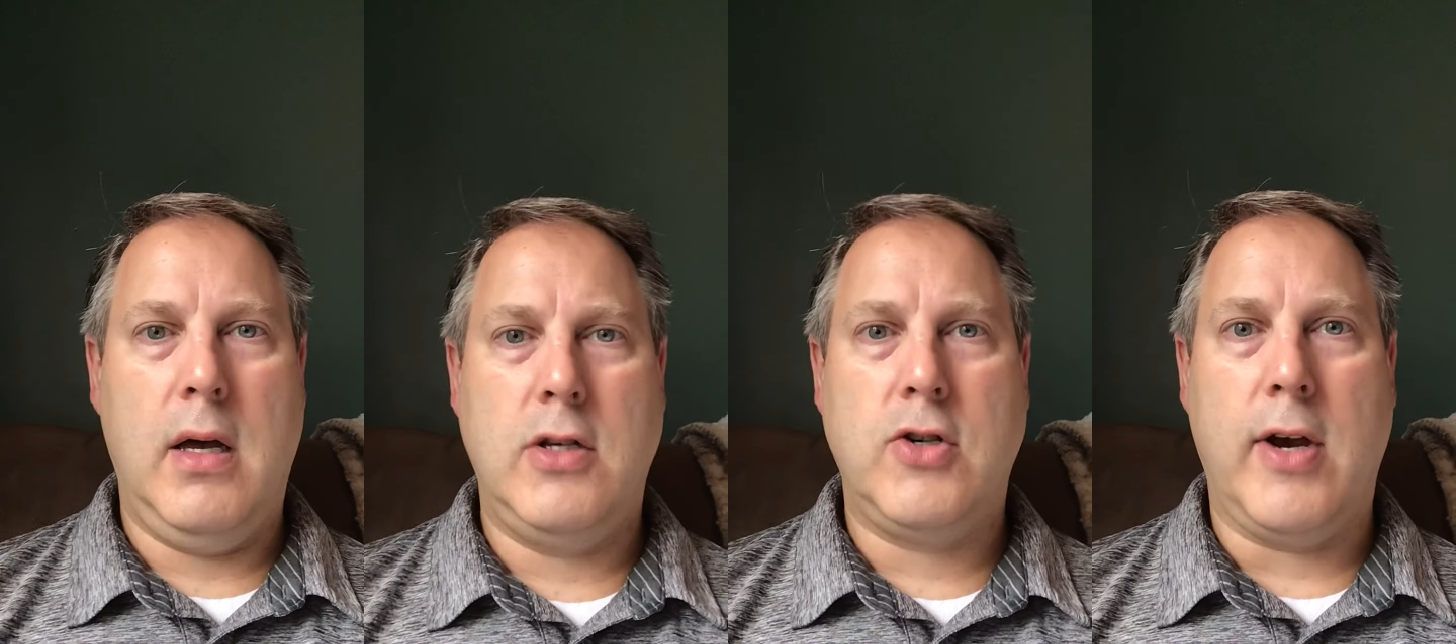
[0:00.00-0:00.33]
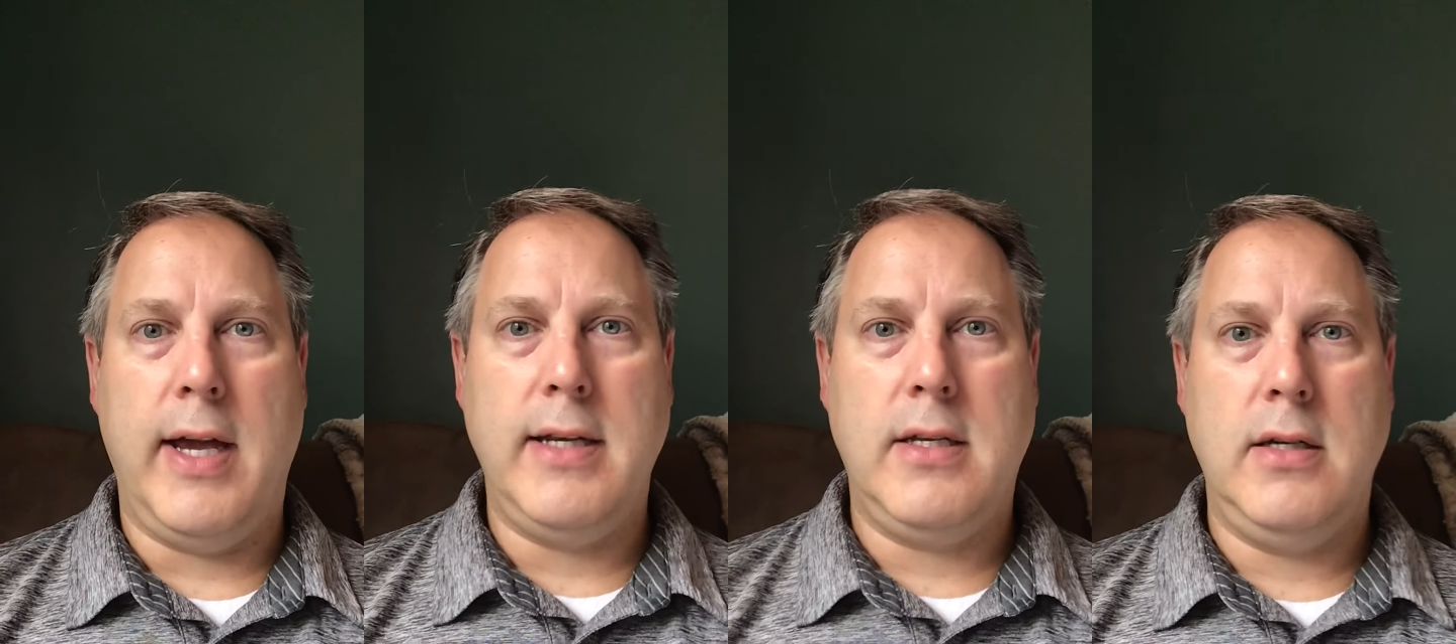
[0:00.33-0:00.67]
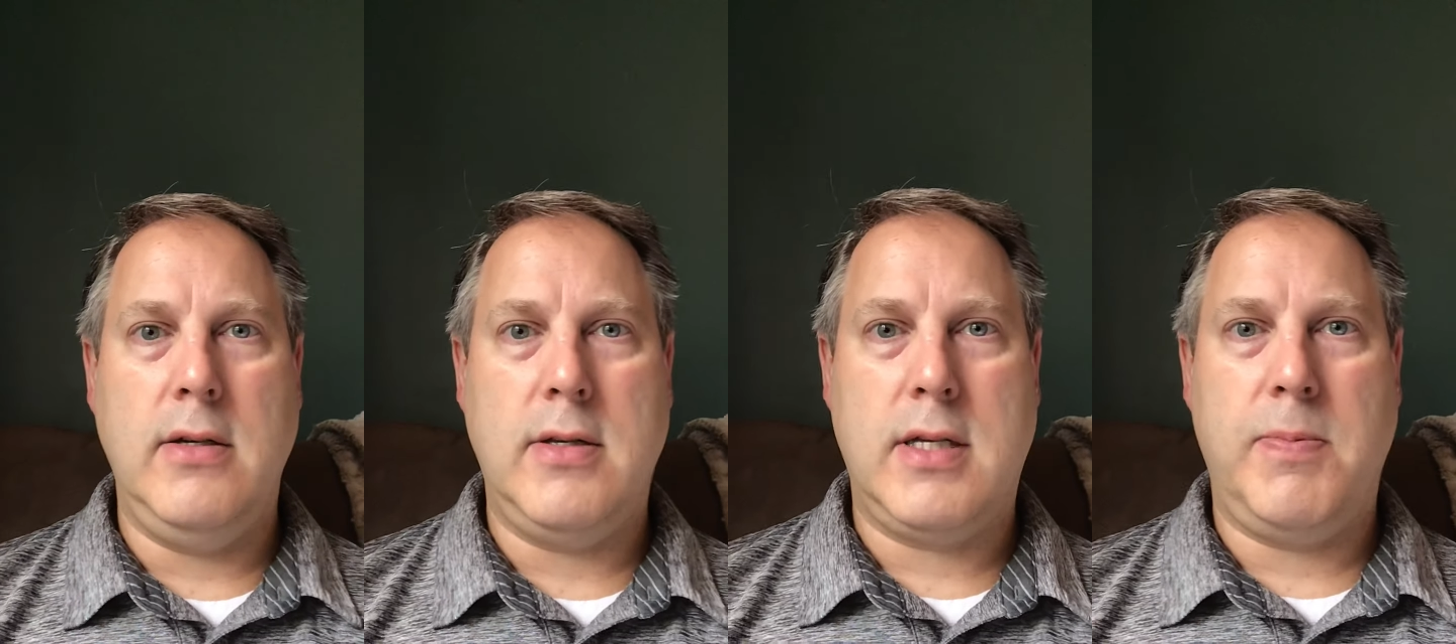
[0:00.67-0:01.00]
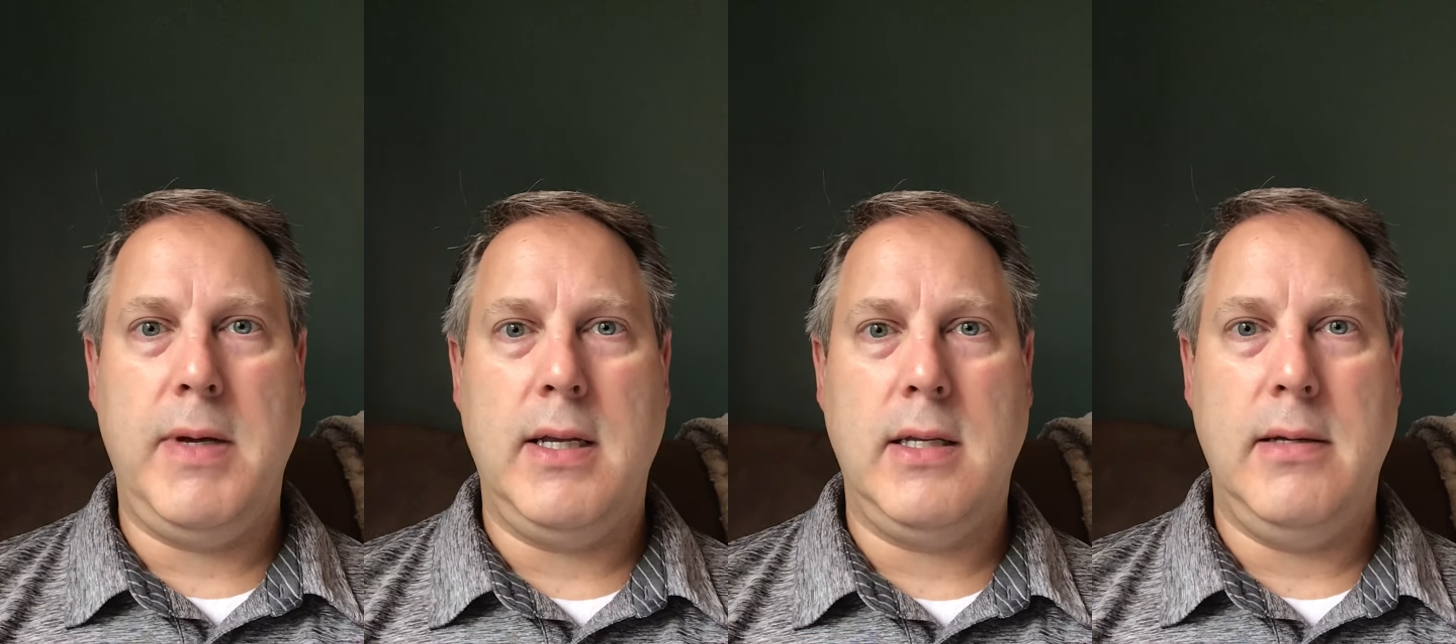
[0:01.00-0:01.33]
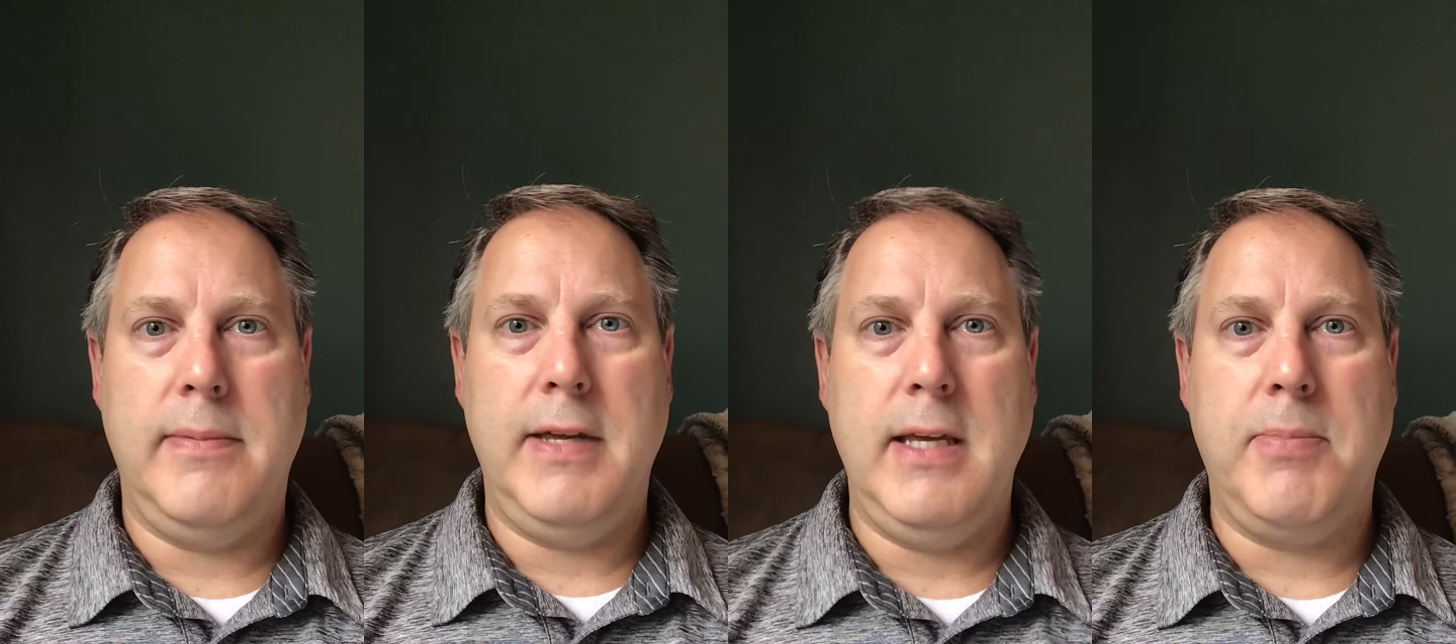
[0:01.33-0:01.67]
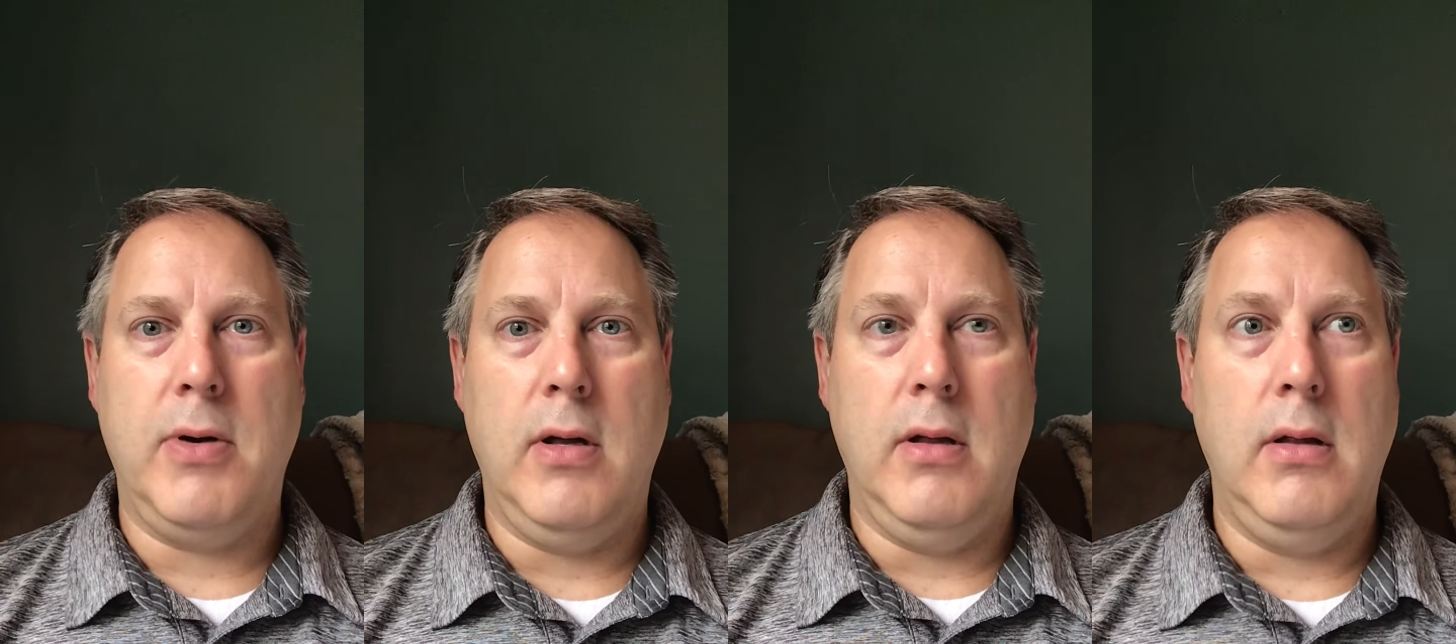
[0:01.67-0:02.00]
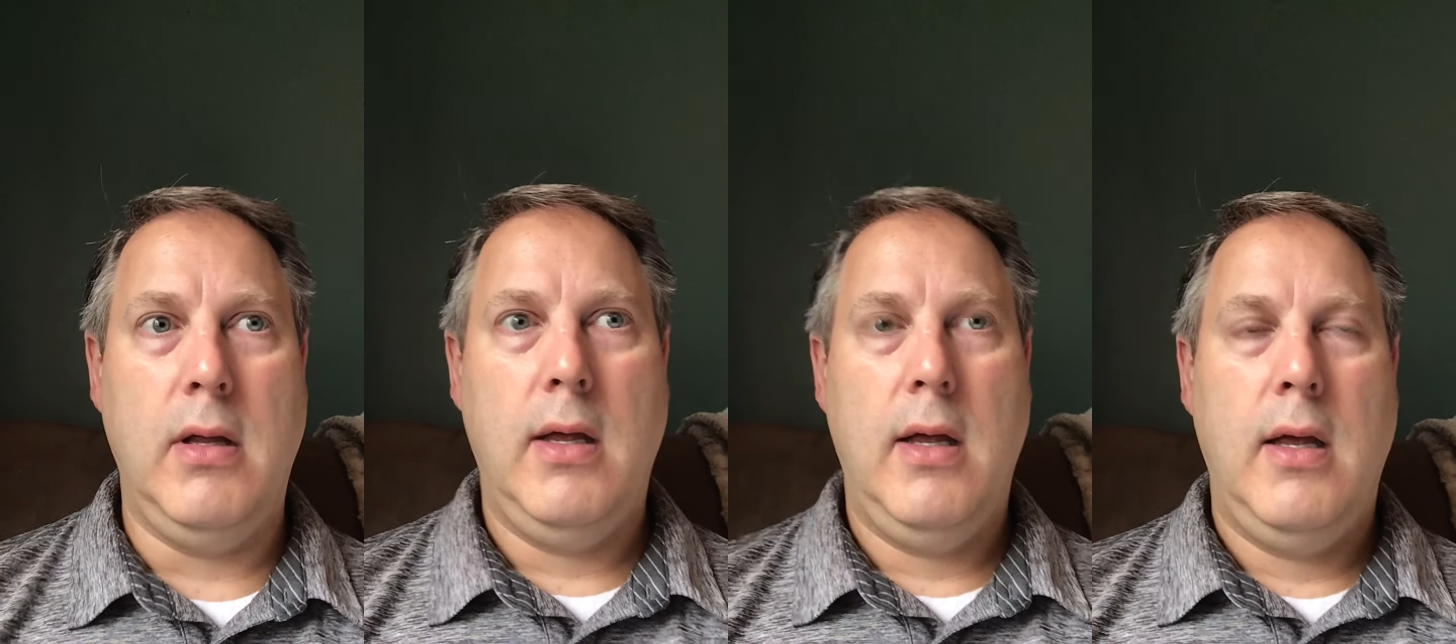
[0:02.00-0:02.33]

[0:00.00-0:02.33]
trying to speak to people